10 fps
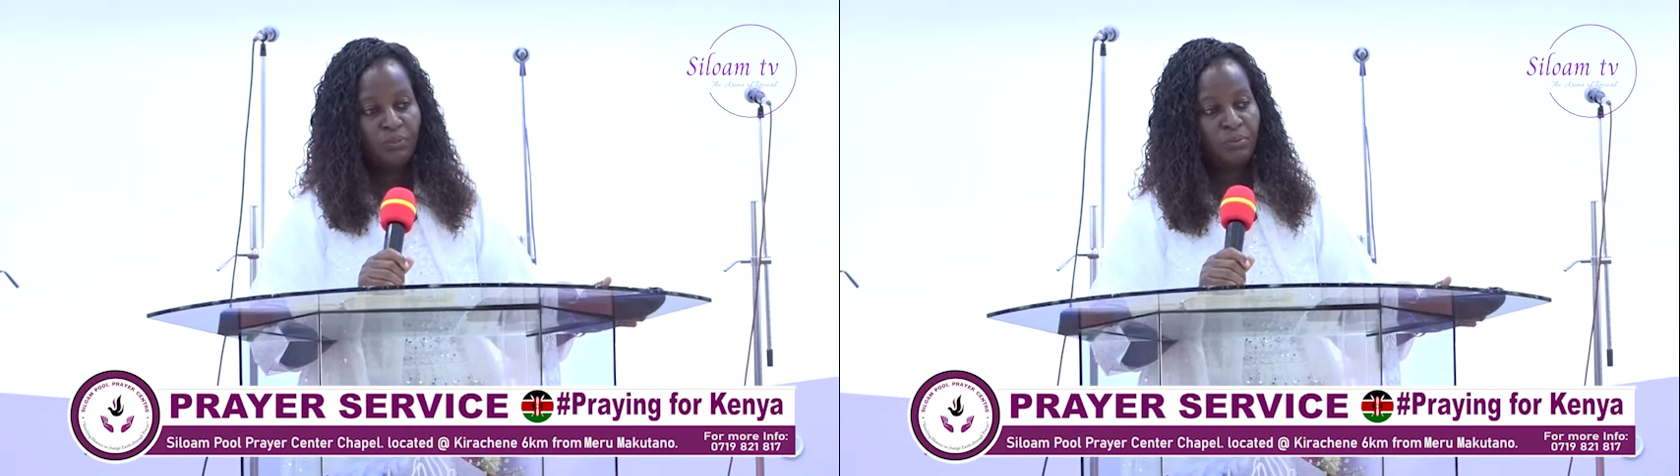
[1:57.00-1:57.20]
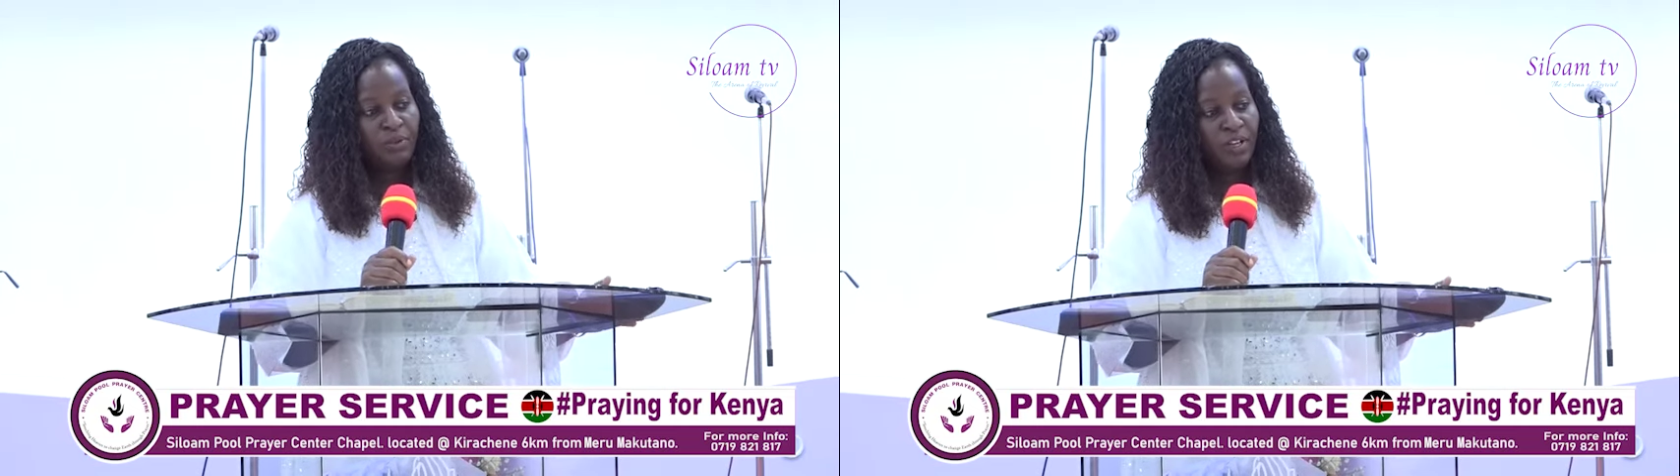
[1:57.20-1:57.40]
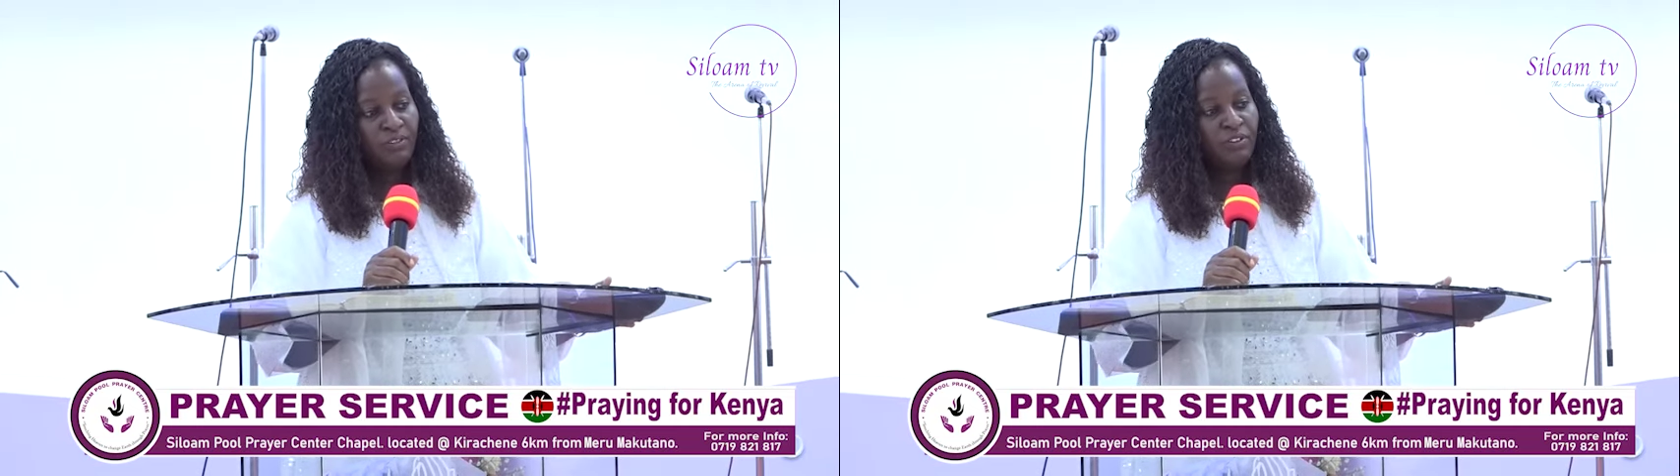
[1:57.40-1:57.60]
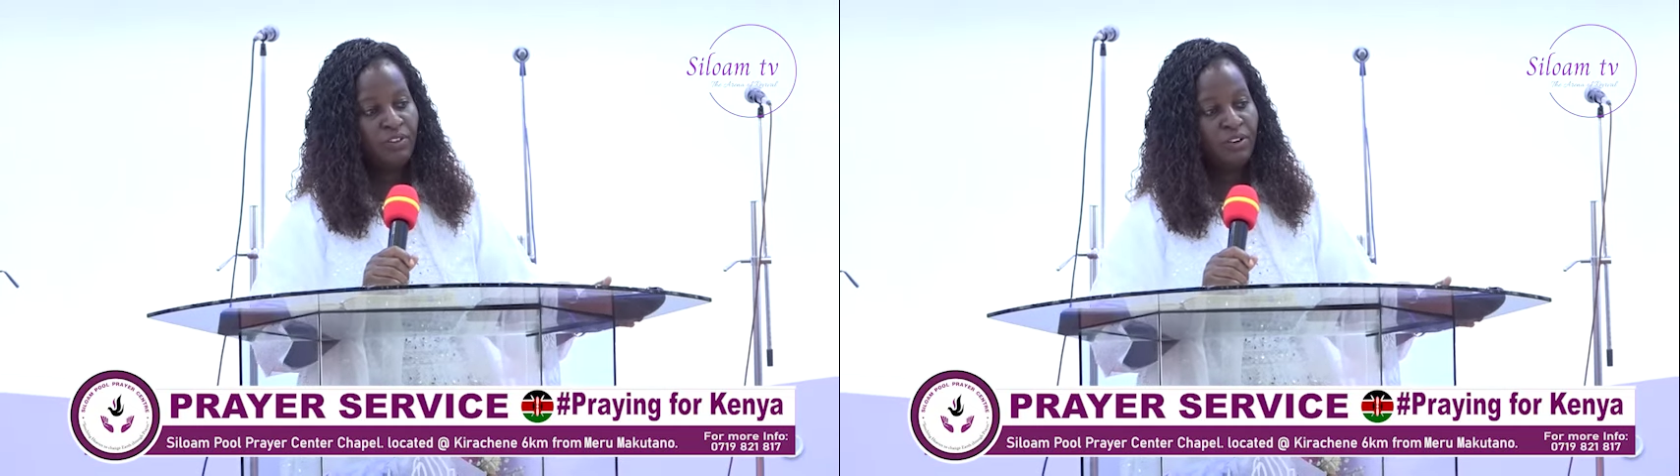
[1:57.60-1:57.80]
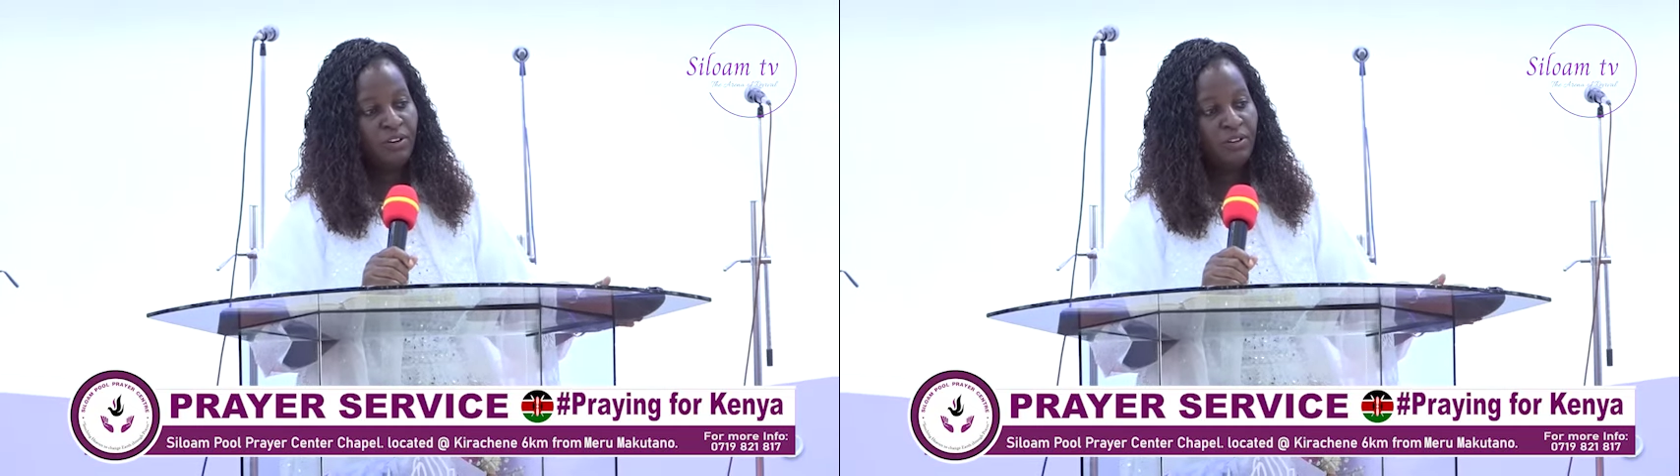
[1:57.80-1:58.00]
Pray
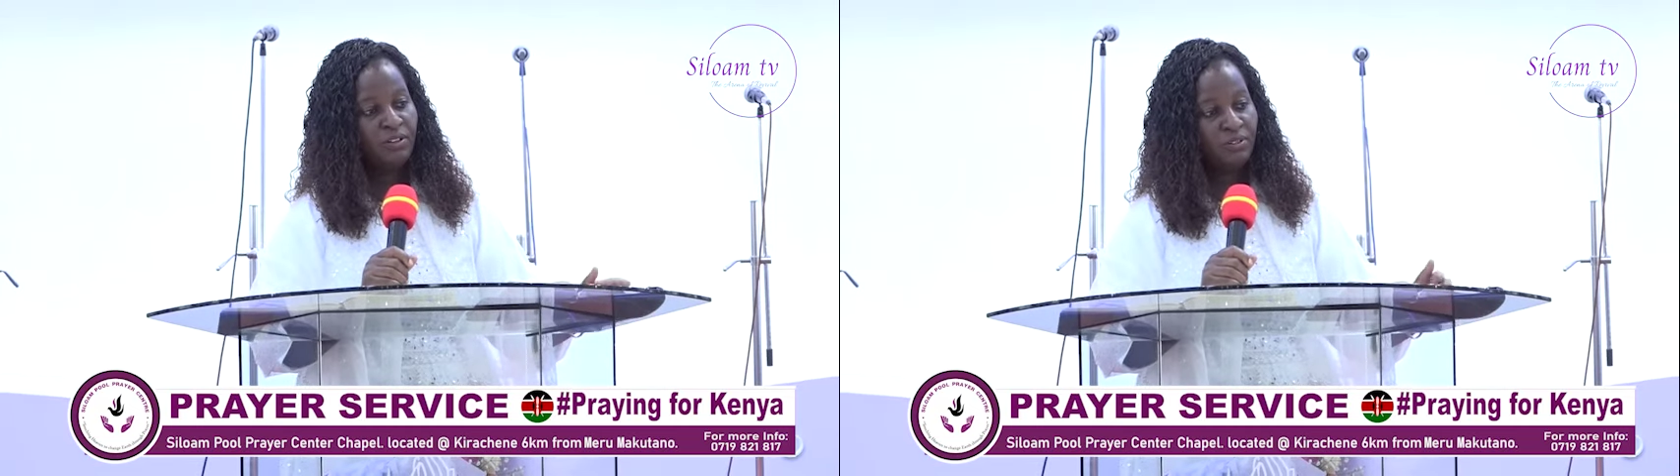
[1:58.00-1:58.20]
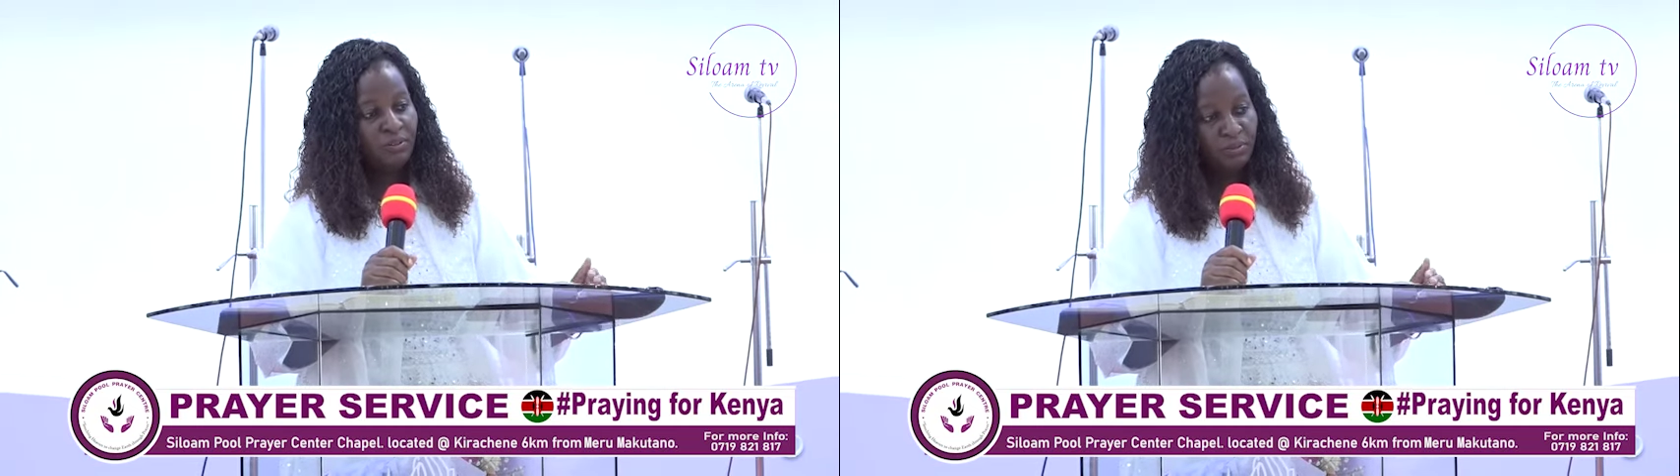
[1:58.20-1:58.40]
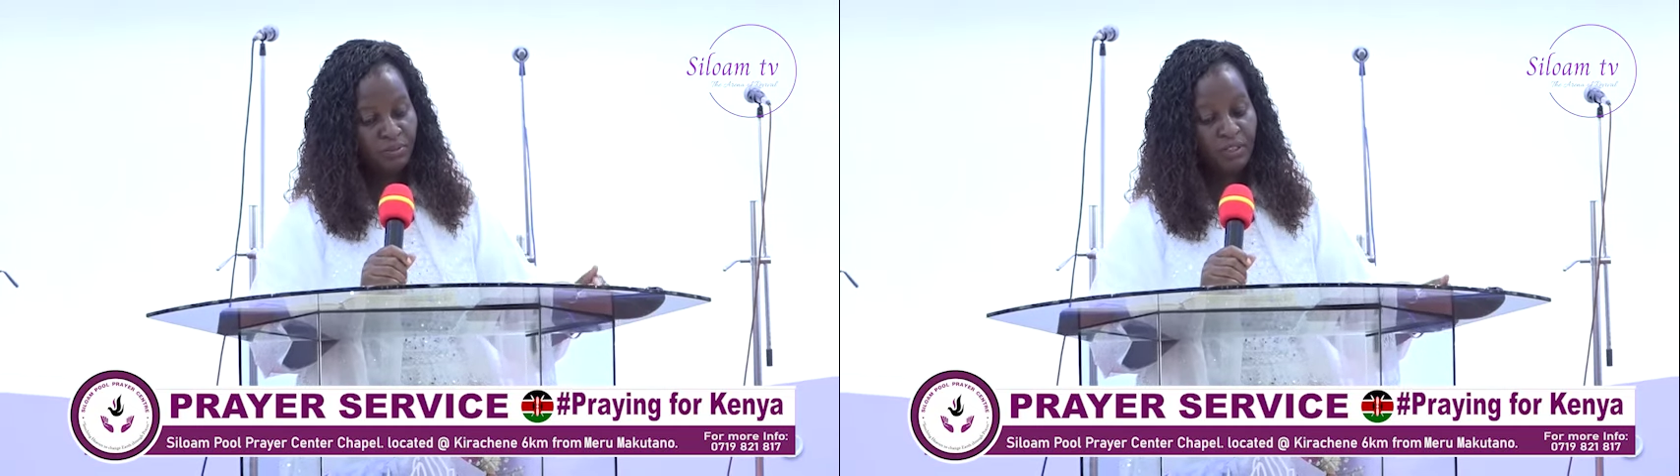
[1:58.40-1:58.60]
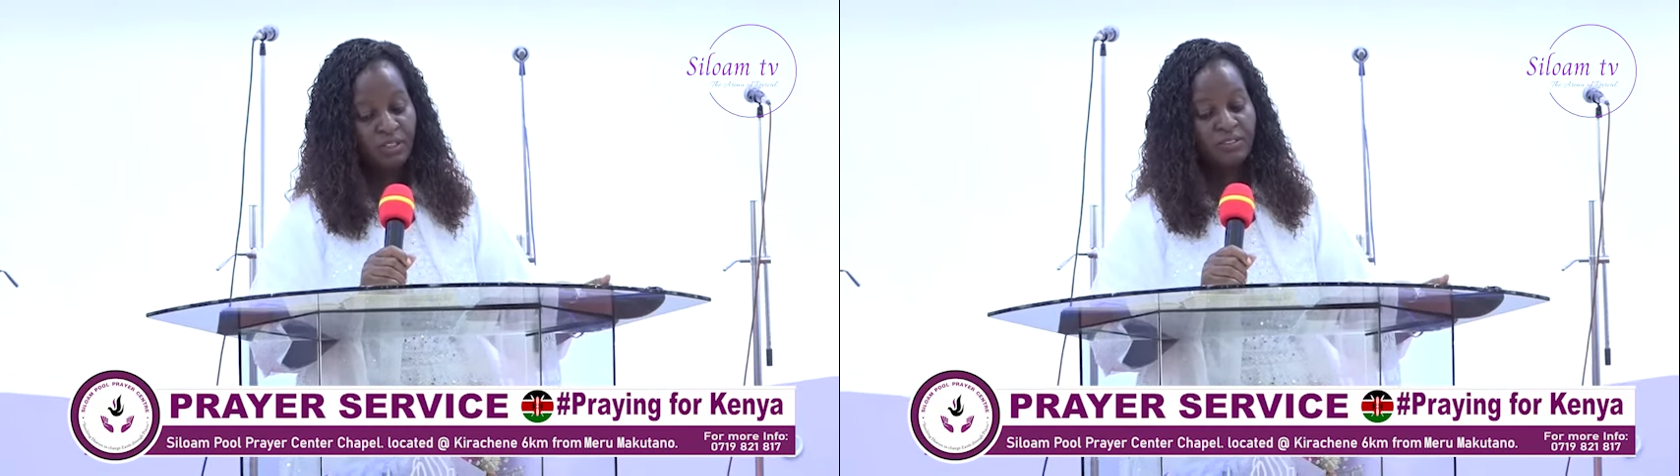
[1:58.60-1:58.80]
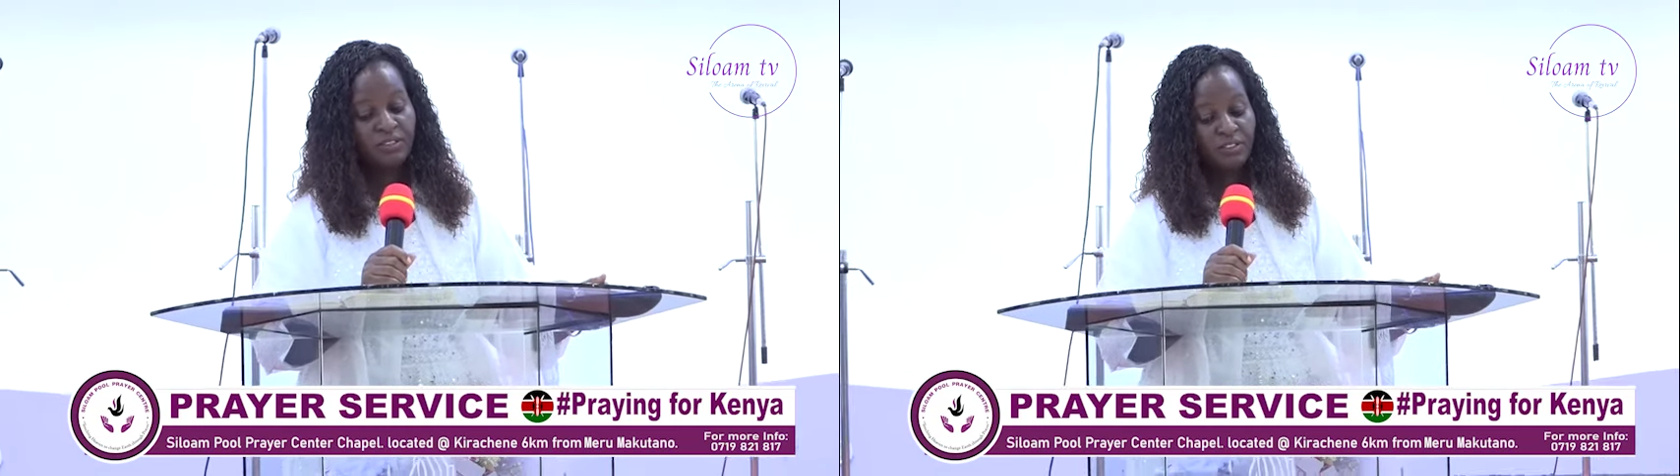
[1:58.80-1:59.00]
for
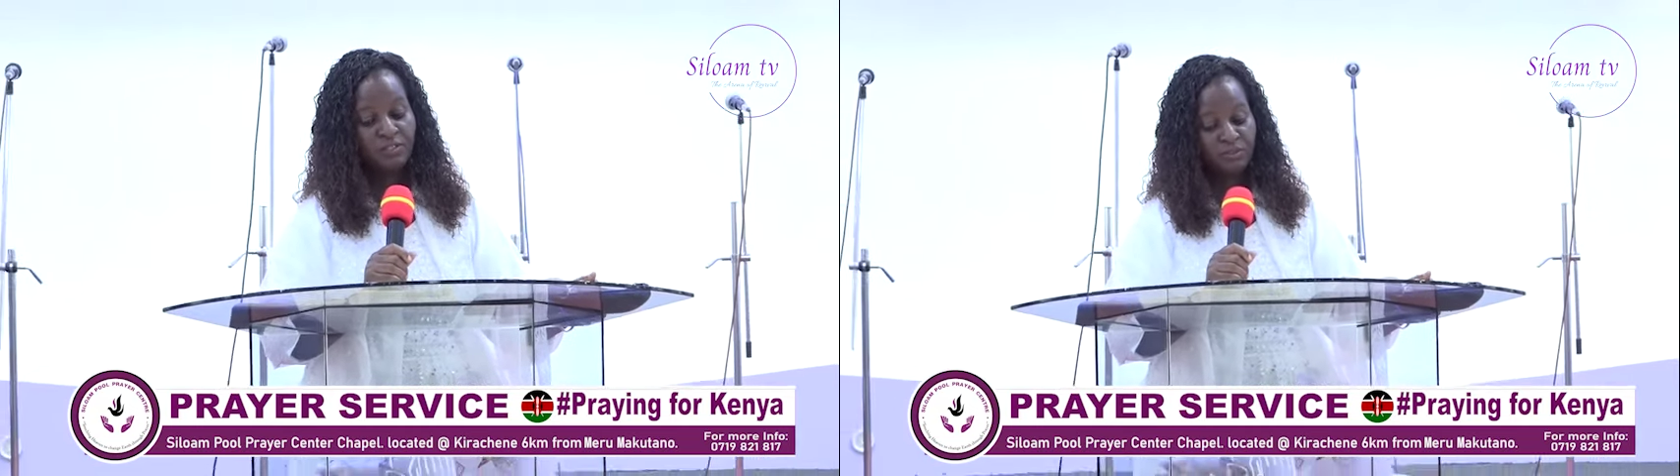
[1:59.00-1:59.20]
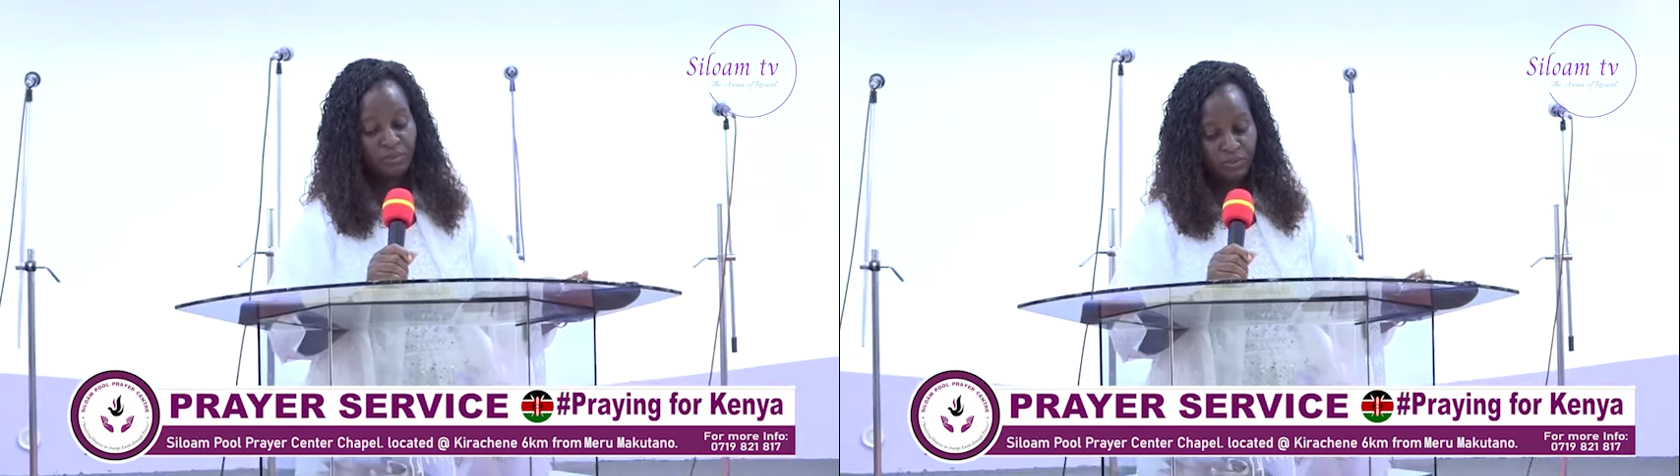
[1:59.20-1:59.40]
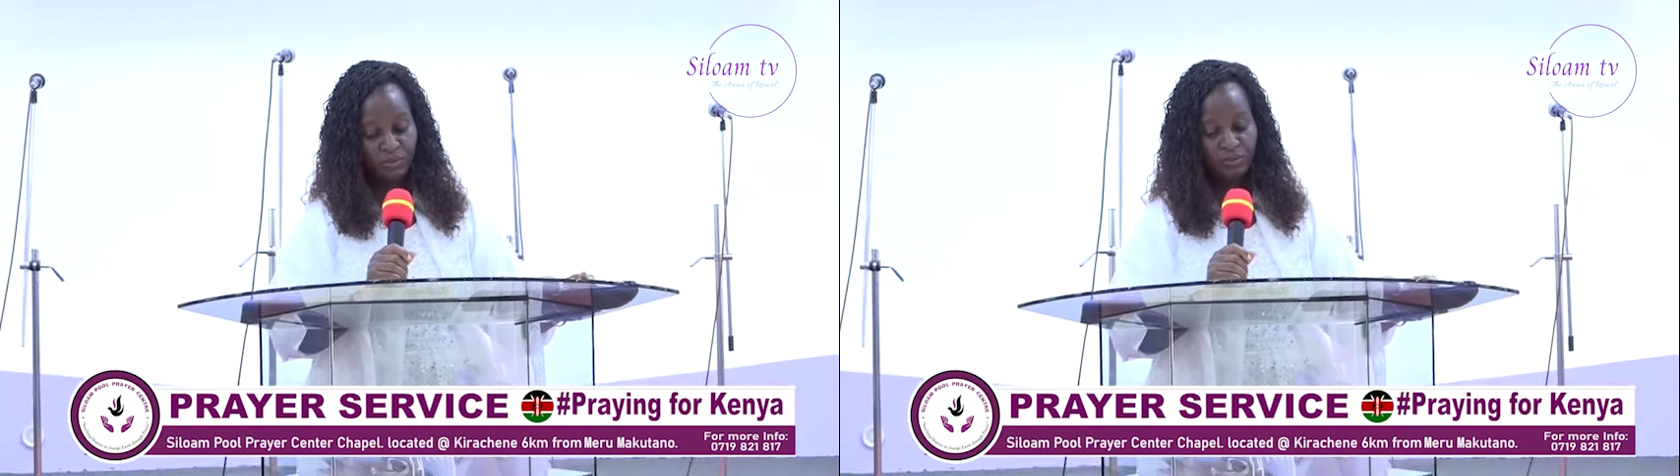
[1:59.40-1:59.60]
President Ruto.